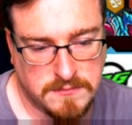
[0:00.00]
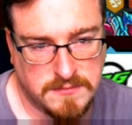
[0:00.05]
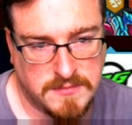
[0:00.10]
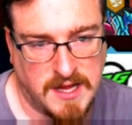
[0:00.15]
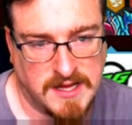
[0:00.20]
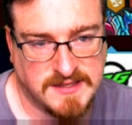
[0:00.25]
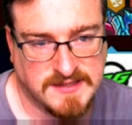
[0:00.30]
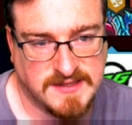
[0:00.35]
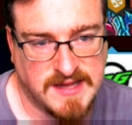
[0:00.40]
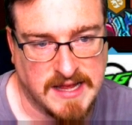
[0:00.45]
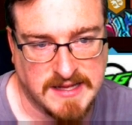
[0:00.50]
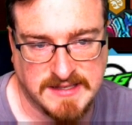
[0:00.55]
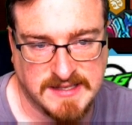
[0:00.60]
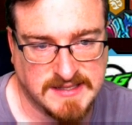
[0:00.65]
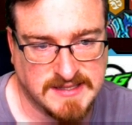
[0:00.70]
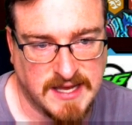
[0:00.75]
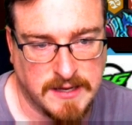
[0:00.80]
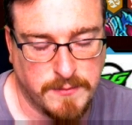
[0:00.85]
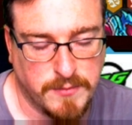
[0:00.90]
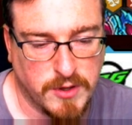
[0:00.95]
That's the
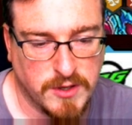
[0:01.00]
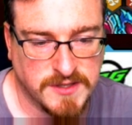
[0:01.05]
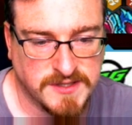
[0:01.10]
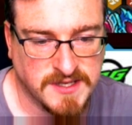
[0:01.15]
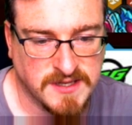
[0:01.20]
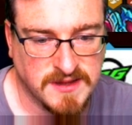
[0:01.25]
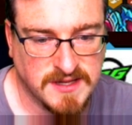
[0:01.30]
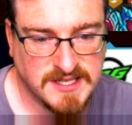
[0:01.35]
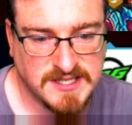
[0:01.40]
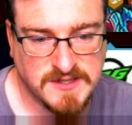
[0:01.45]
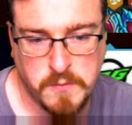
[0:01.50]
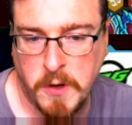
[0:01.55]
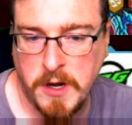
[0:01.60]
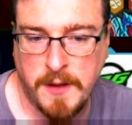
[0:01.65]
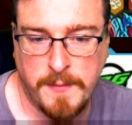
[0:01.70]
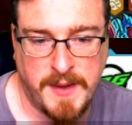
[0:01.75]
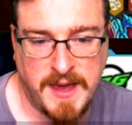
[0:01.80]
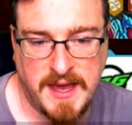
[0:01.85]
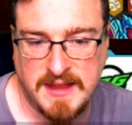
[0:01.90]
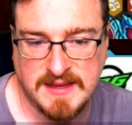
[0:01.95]
same person. This is what
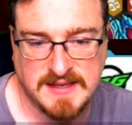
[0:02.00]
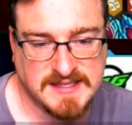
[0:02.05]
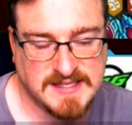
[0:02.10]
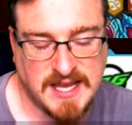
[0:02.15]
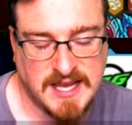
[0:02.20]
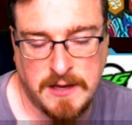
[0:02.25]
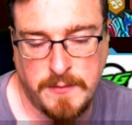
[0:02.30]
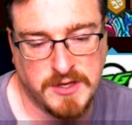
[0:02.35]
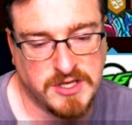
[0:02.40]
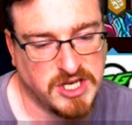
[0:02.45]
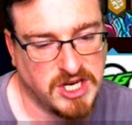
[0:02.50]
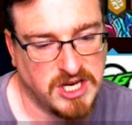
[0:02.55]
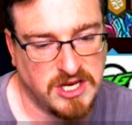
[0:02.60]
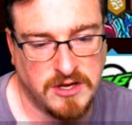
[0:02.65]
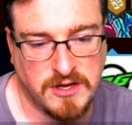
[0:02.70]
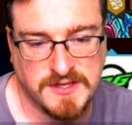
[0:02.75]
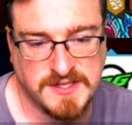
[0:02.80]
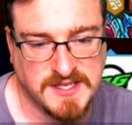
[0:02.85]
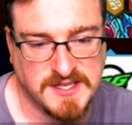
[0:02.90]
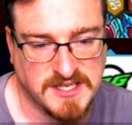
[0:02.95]
I mean. The Saber
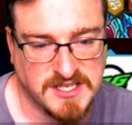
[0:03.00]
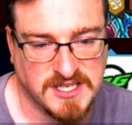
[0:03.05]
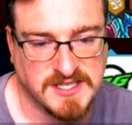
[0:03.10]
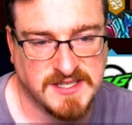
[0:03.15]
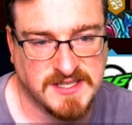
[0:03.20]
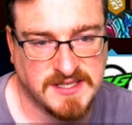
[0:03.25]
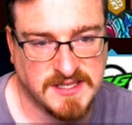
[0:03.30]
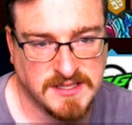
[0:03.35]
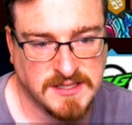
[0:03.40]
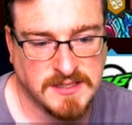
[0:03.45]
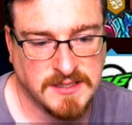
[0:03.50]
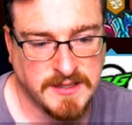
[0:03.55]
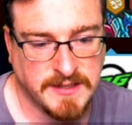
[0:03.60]
Genos are just...